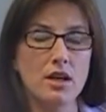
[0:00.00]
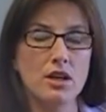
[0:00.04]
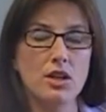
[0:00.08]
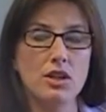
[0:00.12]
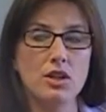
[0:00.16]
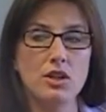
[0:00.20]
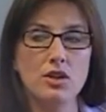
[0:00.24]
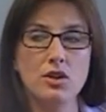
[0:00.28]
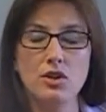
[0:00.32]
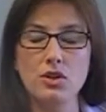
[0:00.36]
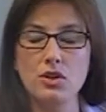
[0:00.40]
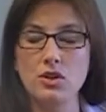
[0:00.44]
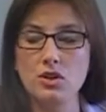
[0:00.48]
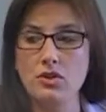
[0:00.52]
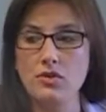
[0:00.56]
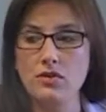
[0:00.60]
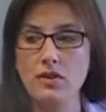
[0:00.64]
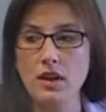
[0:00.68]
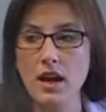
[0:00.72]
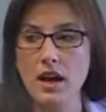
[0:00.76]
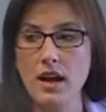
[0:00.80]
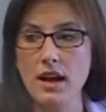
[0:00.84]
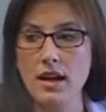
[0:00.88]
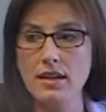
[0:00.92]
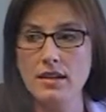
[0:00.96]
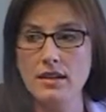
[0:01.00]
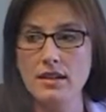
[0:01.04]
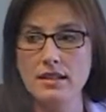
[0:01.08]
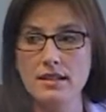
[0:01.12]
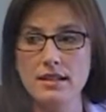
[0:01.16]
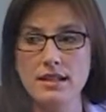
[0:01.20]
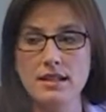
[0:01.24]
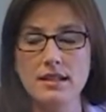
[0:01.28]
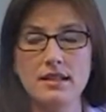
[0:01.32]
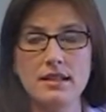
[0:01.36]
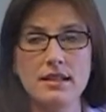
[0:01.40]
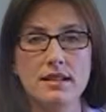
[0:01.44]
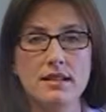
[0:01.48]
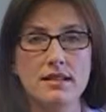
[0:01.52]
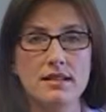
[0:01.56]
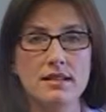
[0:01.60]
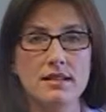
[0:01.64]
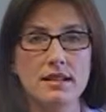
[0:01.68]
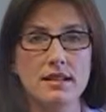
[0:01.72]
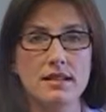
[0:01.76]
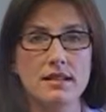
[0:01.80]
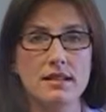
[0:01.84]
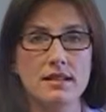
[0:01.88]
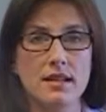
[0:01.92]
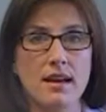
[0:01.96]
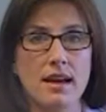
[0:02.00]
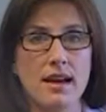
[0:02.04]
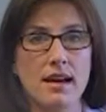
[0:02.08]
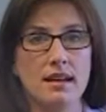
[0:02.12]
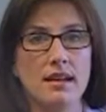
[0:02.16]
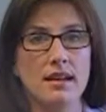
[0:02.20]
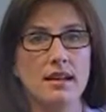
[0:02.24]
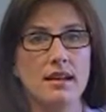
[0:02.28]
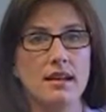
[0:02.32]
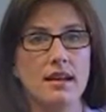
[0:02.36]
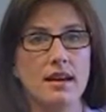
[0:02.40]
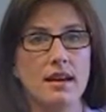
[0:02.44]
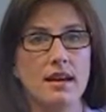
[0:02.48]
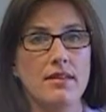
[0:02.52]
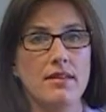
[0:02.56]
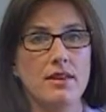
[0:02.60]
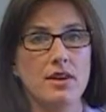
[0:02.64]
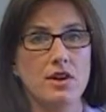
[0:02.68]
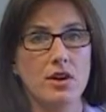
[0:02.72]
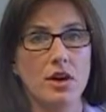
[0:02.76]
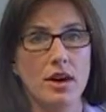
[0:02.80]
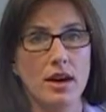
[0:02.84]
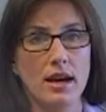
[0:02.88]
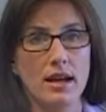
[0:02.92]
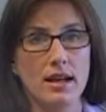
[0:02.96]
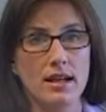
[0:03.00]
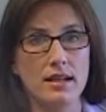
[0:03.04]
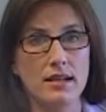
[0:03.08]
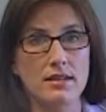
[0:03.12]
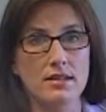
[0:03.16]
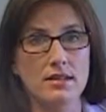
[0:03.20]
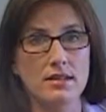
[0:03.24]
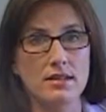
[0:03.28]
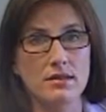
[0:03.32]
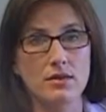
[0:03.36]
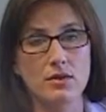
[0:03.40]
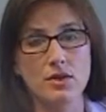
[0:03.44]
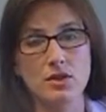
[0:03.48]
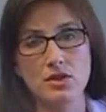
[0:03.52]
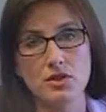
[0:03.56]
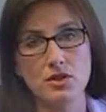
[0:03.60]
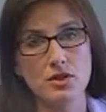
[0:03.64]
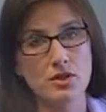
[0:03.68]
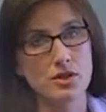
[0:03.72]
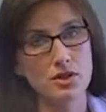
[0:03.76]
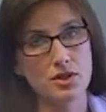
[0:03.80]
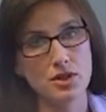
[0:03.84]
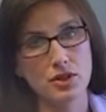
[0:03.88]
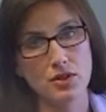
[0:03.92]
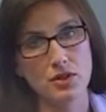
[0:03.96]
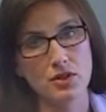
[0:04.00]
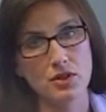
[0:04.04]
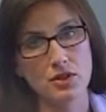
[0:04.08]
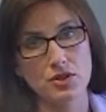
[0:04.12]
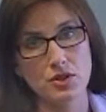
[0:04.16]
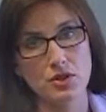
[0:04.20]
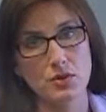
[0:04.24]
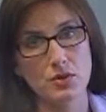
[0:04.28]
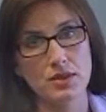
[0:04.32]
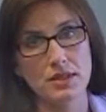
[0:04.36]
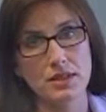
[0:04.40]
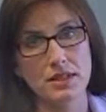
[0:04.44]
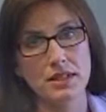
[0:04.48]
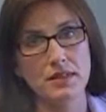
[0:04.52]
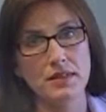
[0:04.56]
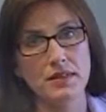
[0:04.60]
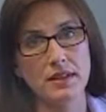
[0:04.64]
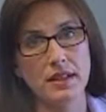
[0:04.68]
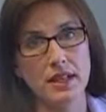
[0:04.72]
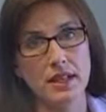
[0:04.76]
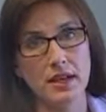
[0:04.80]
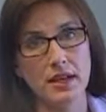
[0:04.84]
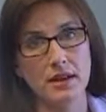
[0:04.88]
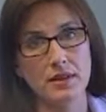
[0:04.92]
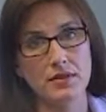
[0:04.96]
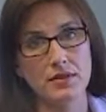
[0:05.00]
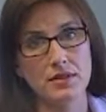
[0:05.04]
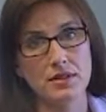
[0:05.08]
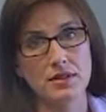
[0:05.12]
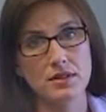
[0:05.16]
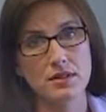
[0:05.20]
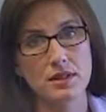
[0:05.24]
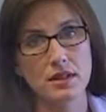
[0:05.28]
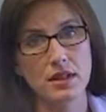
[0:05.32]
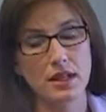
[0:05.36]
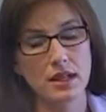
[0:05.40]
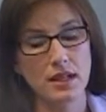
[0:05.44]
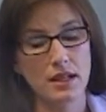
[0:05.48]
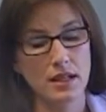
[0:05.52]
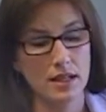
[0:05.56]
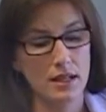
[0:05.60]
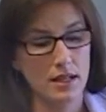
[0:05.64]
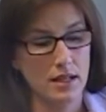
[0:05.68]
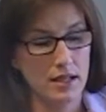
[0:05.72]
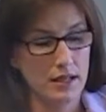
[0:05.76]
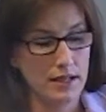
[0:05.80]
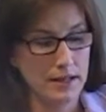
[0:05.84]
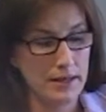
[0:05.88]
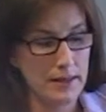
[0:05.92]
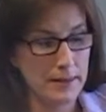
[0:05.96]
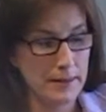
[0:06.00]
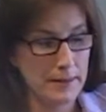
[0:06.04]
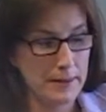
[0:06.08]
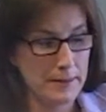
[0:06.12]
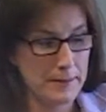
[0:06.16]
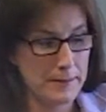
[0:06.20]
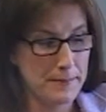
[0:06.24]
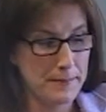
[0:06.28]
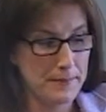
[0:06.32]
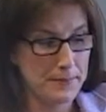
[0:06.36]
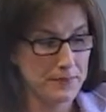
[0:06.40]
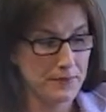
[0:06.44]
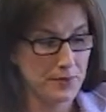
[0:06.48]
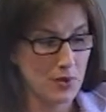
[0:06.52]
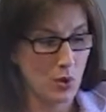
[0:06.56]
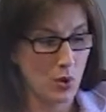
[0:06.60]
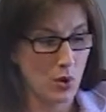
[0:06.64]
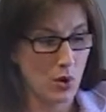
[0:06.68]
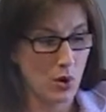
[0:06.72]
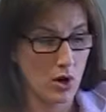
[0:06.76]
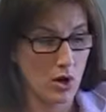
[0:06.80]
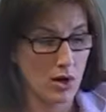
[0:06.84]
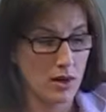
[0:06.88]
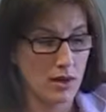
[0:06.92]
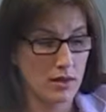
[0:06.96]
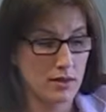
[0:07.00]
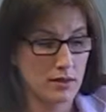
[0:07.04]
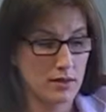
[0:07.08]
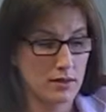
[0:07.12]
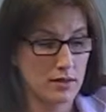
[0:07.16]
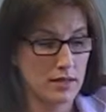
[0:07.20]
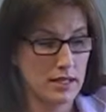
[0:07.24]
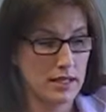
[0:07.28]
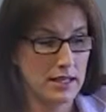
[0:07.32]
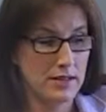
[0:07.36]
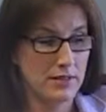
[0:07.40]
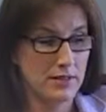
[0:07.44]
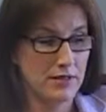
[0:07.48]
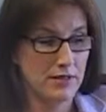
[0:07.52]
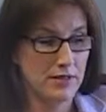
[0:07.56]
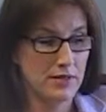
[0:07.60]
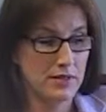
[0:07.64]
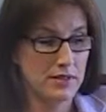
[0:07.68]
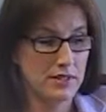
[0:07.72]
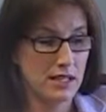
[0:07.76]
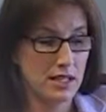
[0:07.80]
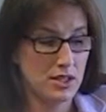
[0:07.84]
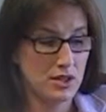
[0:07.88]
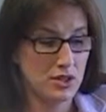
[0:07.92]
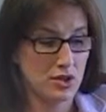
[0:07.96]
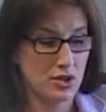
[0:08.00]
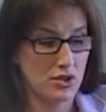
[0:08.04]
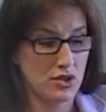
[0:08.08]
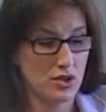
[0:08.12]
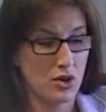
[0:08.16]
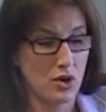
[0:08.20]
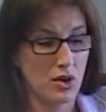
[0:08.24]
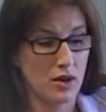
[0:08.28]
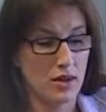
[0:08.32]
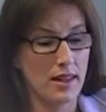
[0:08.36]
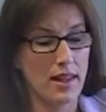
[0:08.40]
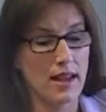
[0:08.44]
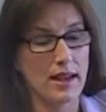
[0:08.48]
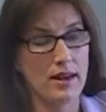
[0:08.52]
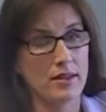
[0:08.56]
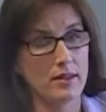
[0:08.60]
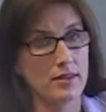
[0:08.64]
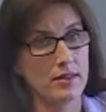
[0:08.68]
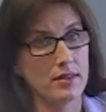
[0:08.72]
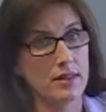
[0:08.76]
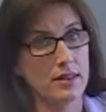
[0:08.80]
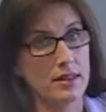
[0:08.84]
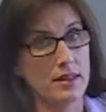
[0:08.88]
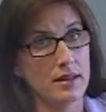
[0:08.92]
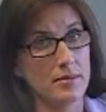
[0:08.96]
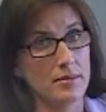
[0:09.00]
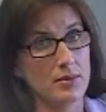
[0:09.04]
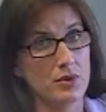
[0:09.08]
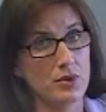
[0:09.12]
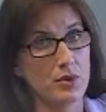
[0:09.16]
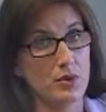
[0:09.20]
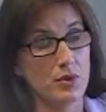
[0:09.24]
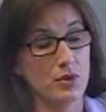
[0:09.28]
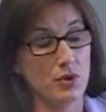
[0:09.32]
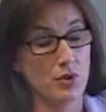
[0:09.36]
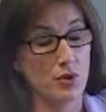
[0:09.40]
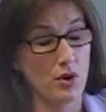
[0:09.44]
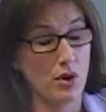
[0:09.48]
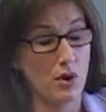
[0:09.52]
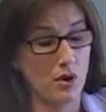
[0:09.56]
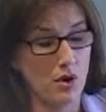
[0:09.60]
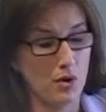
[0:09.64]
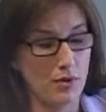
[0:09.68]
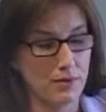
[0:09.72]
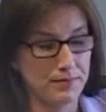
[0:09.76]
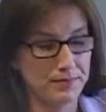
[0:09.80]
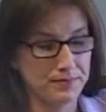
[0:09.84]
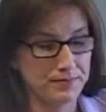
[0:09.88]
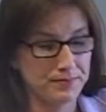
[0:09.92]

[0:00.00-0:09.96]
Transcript: You've got attendance that is lacking and the grades, the students are receiving Fs. Or if teachers are allowing them to withdraw.